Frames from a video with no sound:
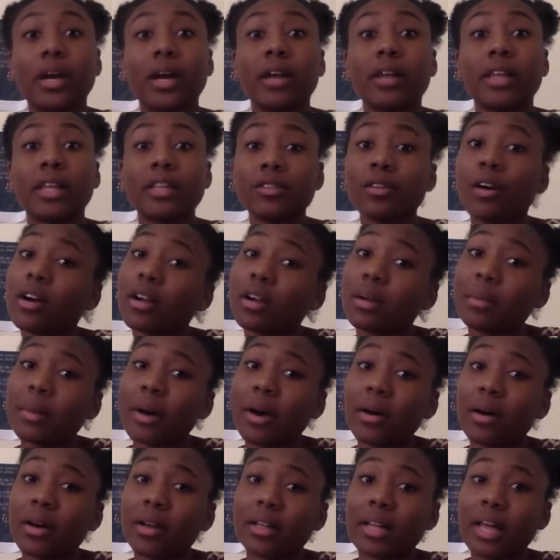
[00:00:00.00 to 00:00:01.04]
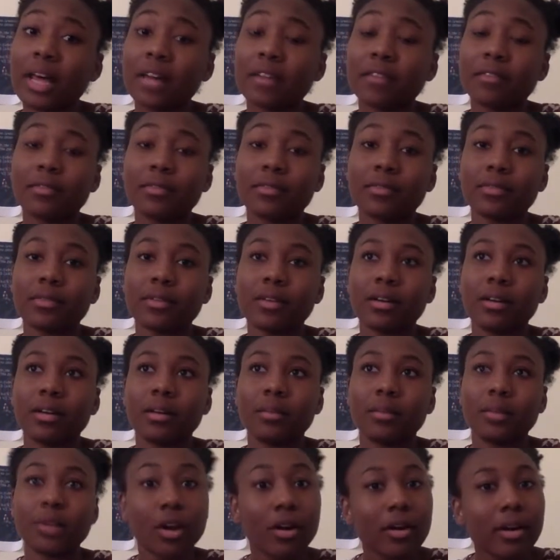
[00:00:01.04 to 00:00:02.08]
where they talk about a lot of
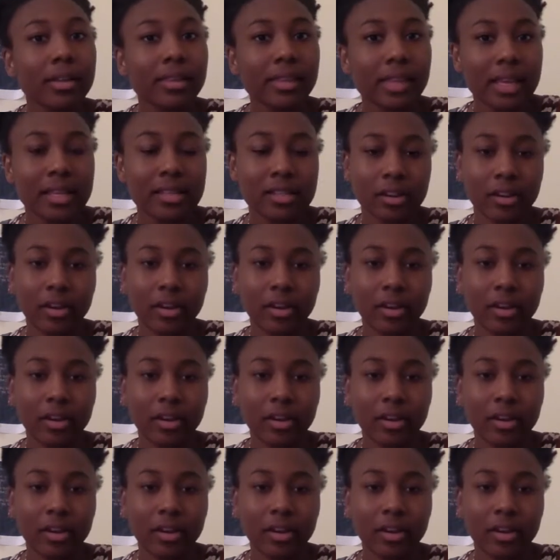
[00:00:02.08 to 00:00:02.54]
current